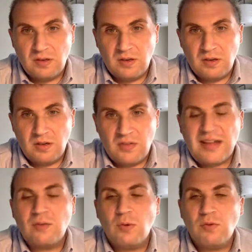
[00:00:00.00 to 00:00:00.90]
That's
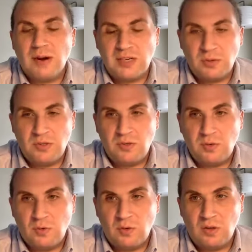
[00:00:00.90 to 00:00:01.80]
what graduate
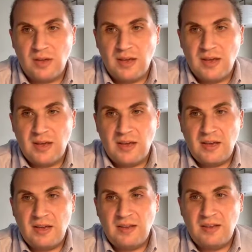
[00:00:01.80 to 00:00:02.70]
school
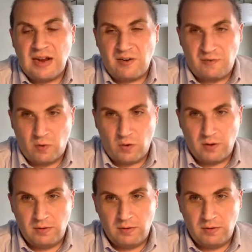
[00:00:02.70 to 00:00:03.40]
is there for.